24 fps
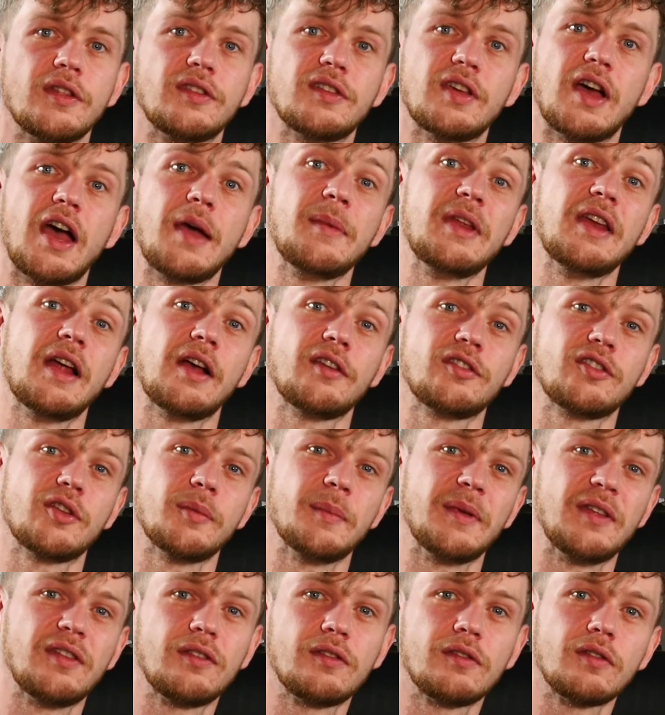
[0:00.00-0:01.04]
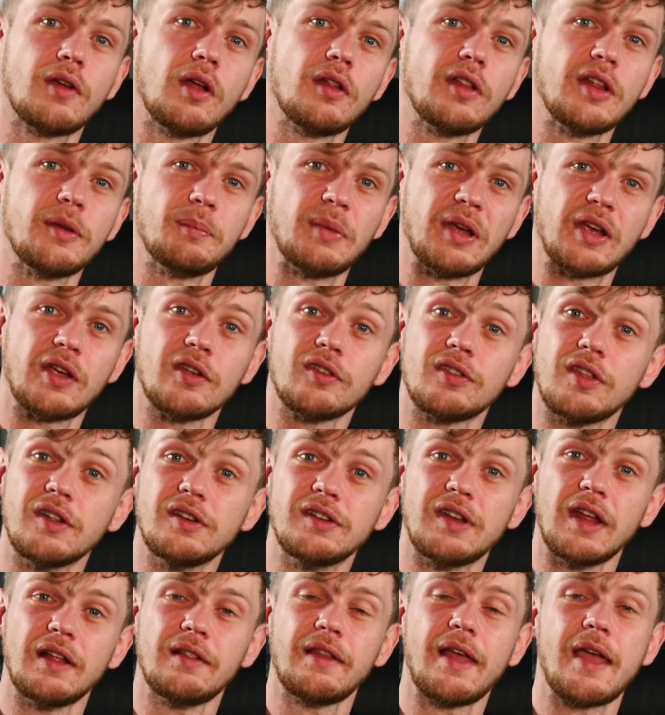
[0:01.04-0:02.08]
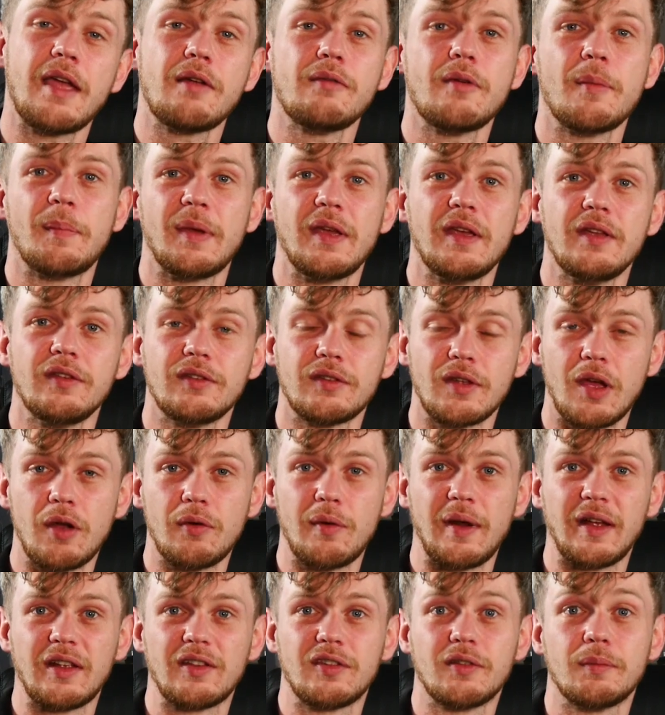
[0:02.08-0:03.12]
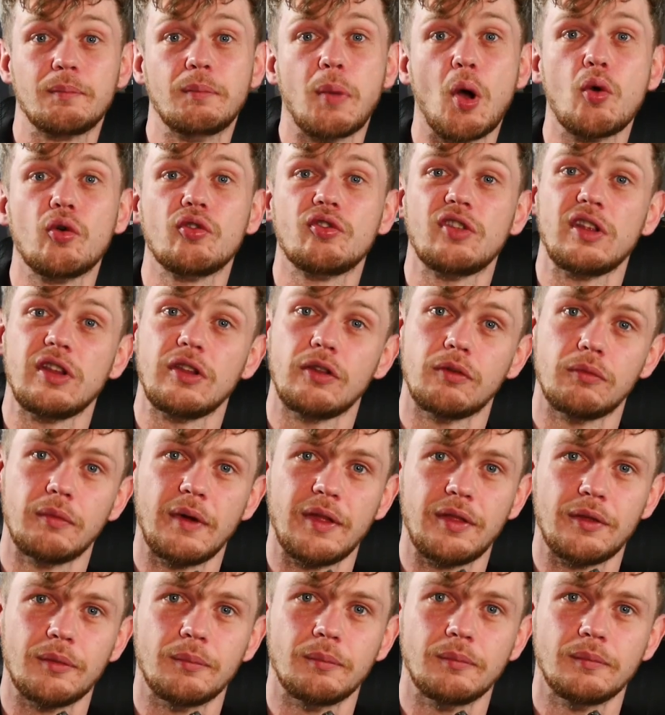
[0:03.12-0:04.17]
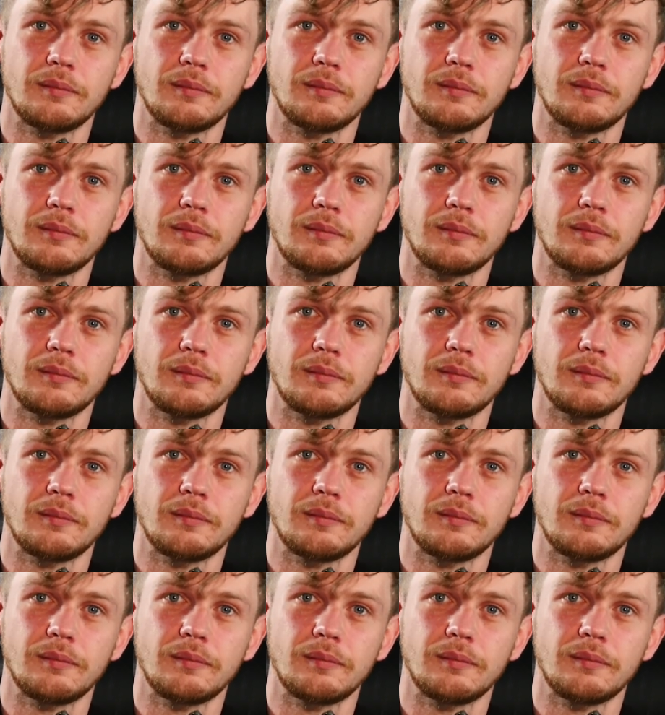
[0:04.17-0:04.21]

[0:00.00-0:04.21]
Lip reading: timing has to be solid because the delay repeats are exposing your rhythm.